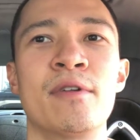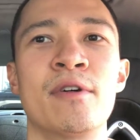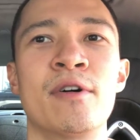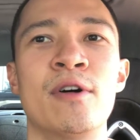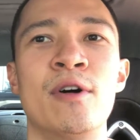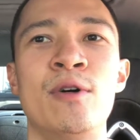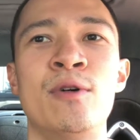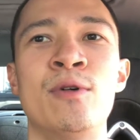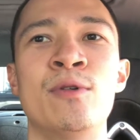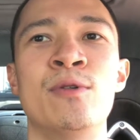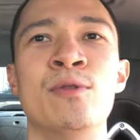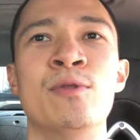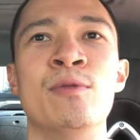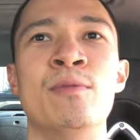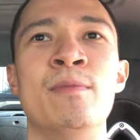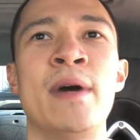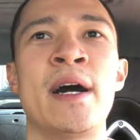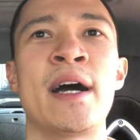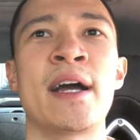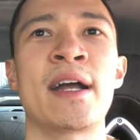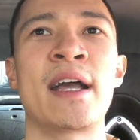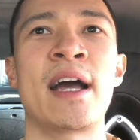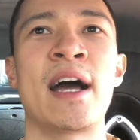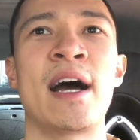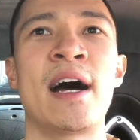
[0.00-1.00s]
Oh
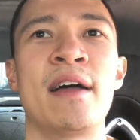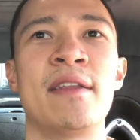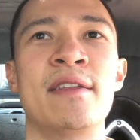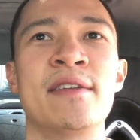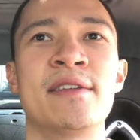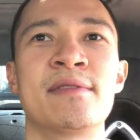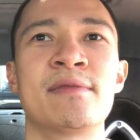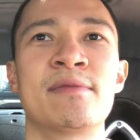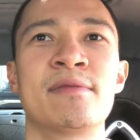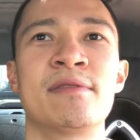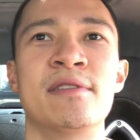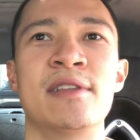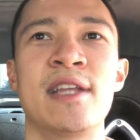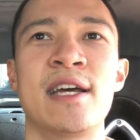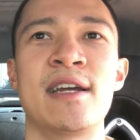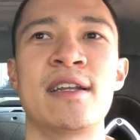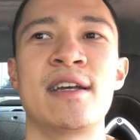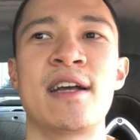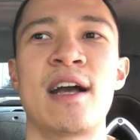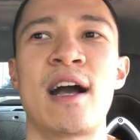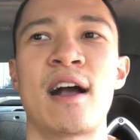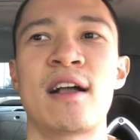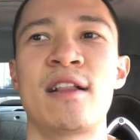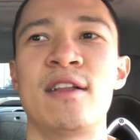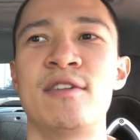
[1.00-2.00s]
my God, this lady
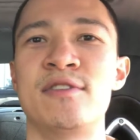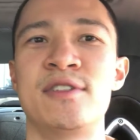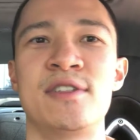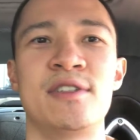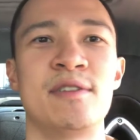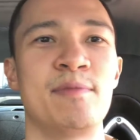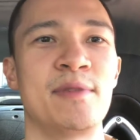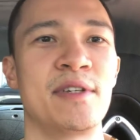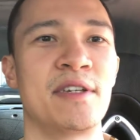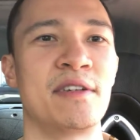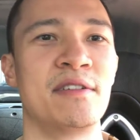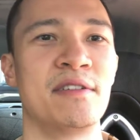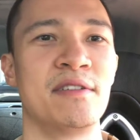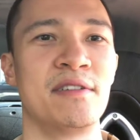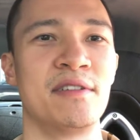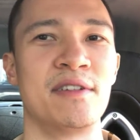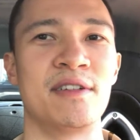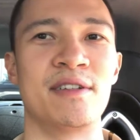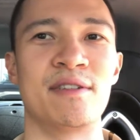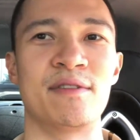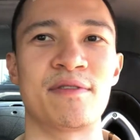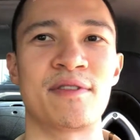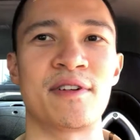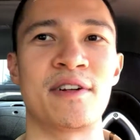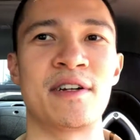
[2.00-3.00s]
got close to me,
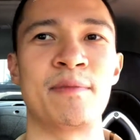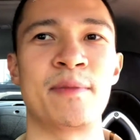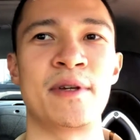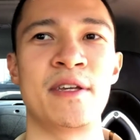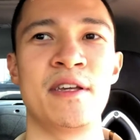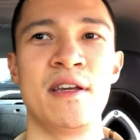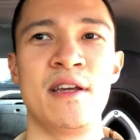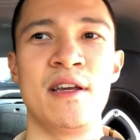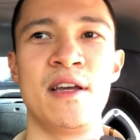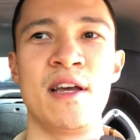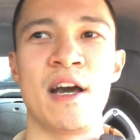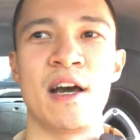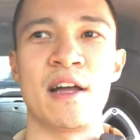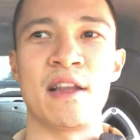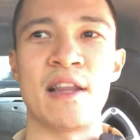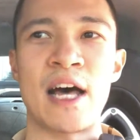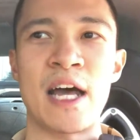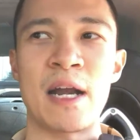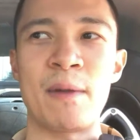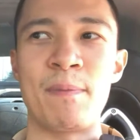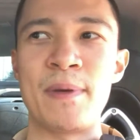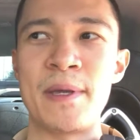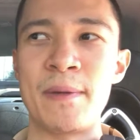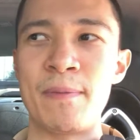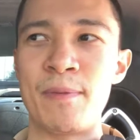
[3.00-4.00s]
in front of me. A
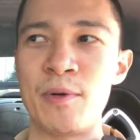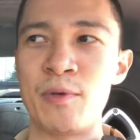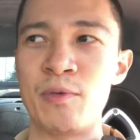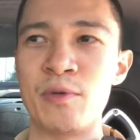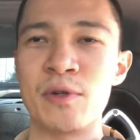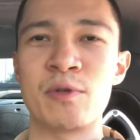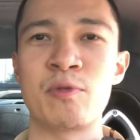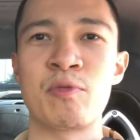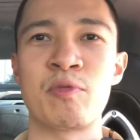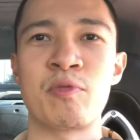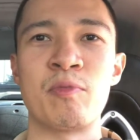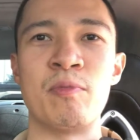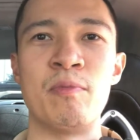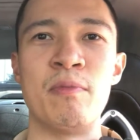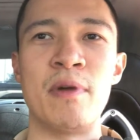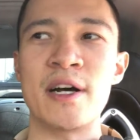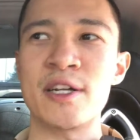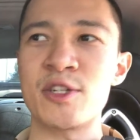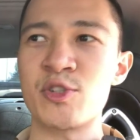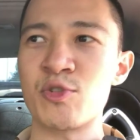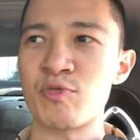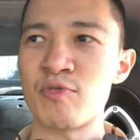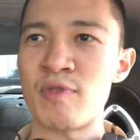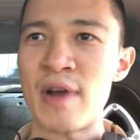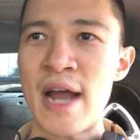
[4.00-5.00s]
lot of people would
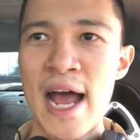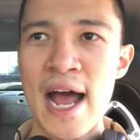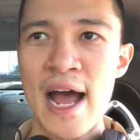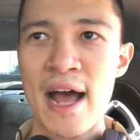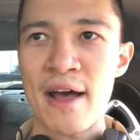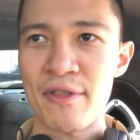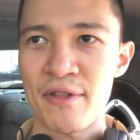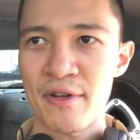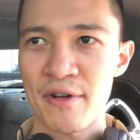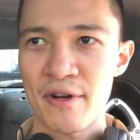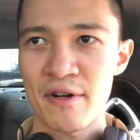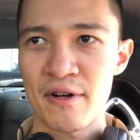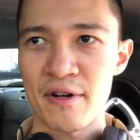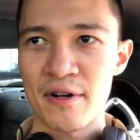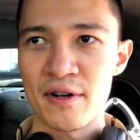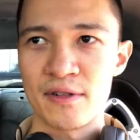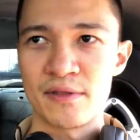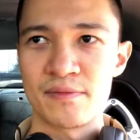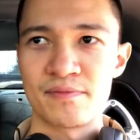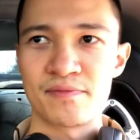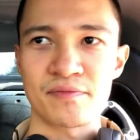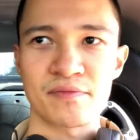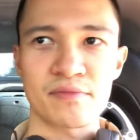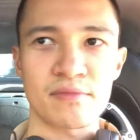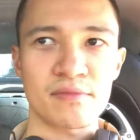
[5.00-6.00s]
much rather
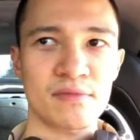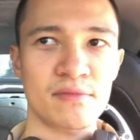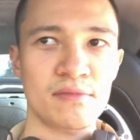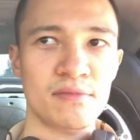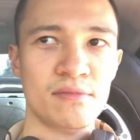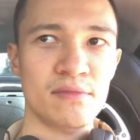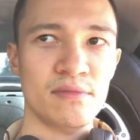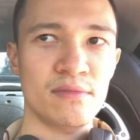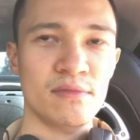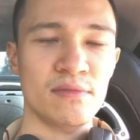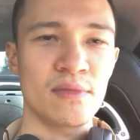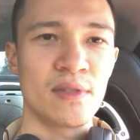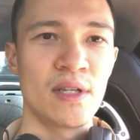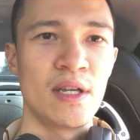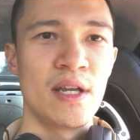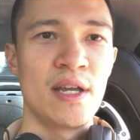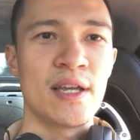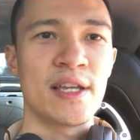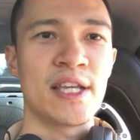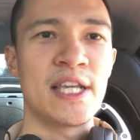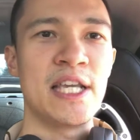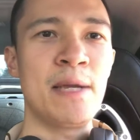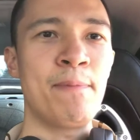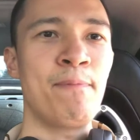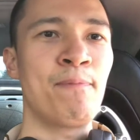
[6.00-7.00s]

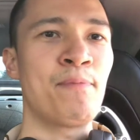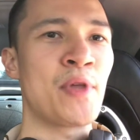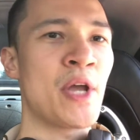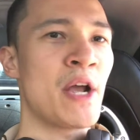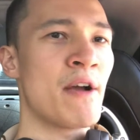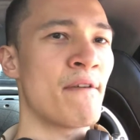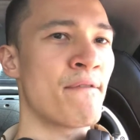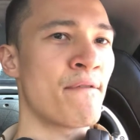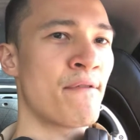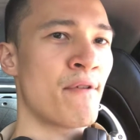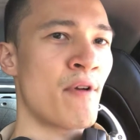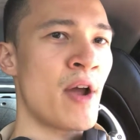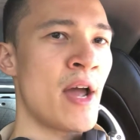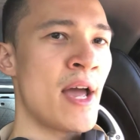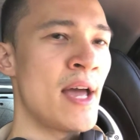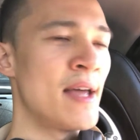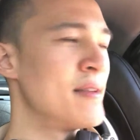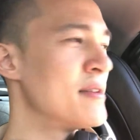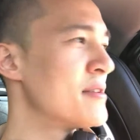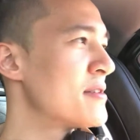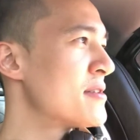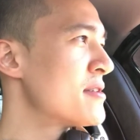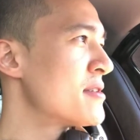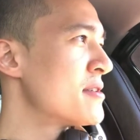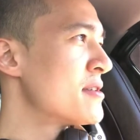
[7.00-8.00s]
keep their
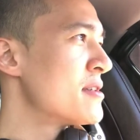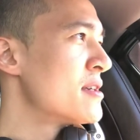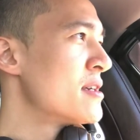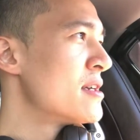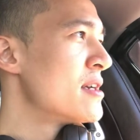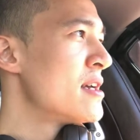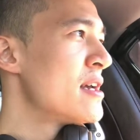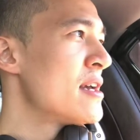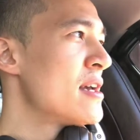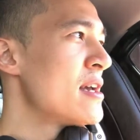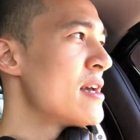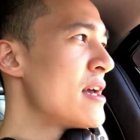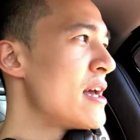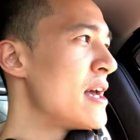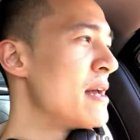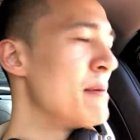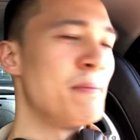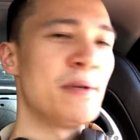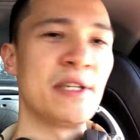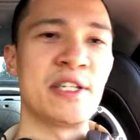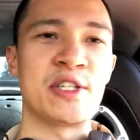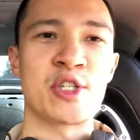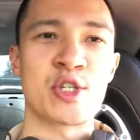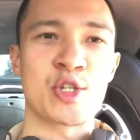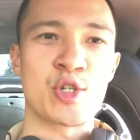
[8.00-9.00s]
friends and
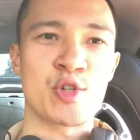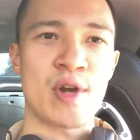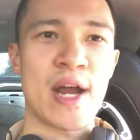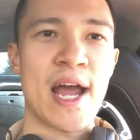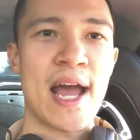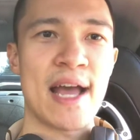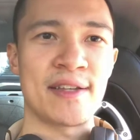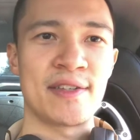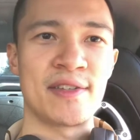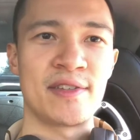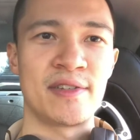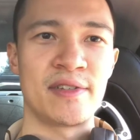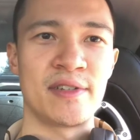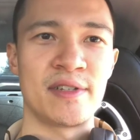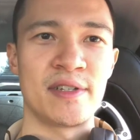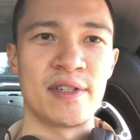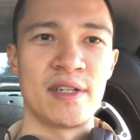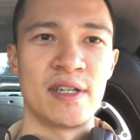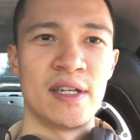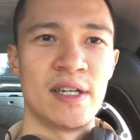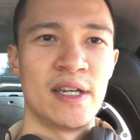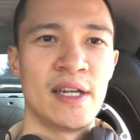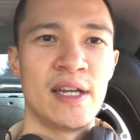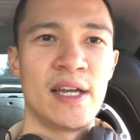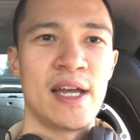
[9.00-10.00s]
be stressed
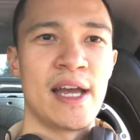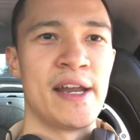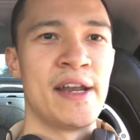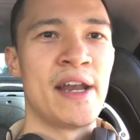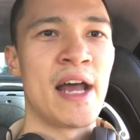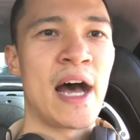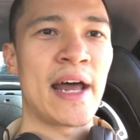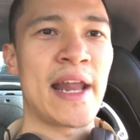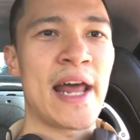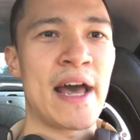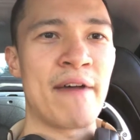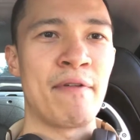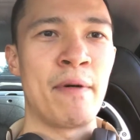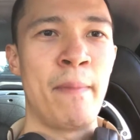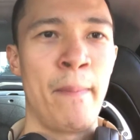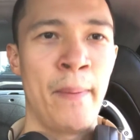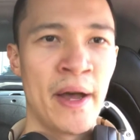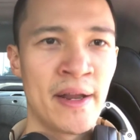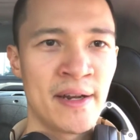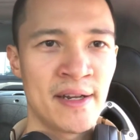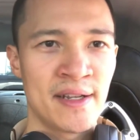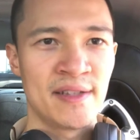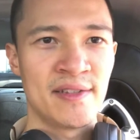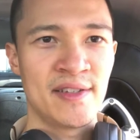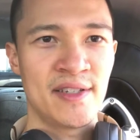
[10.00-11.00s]
and not have
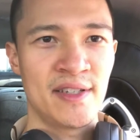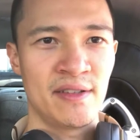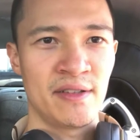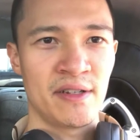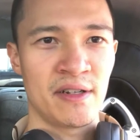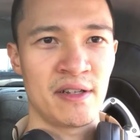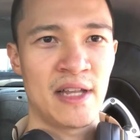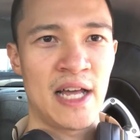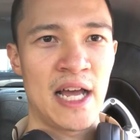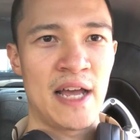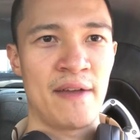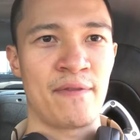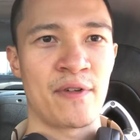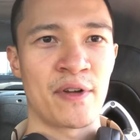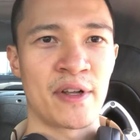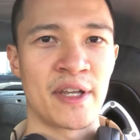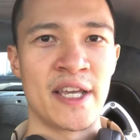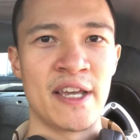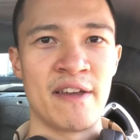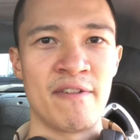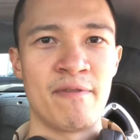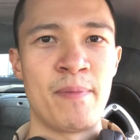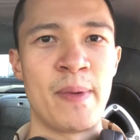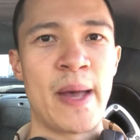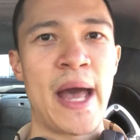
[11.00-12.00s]
abundance in their life or
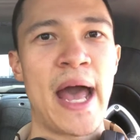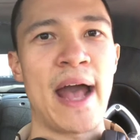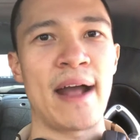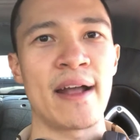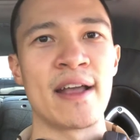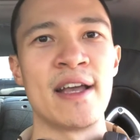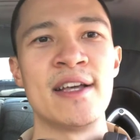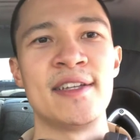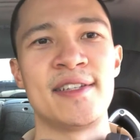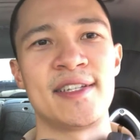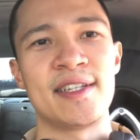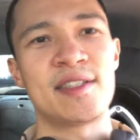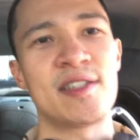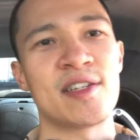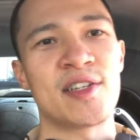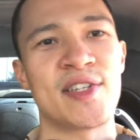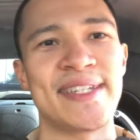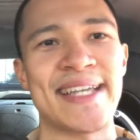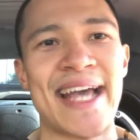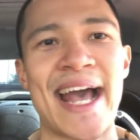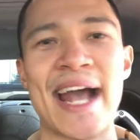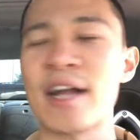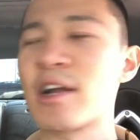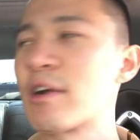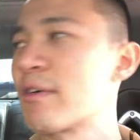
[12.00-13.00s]
give back. See, it's a
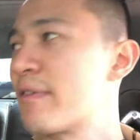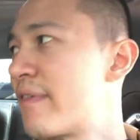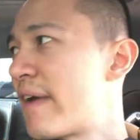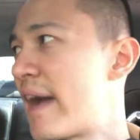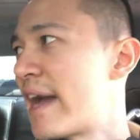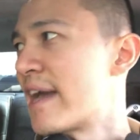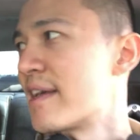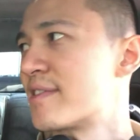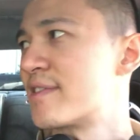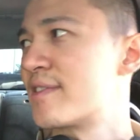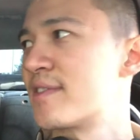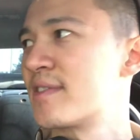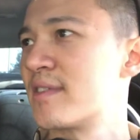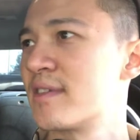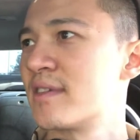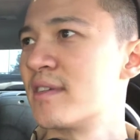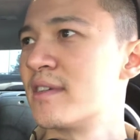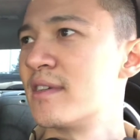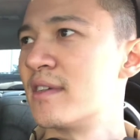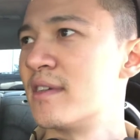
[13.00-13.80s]
sacrifice.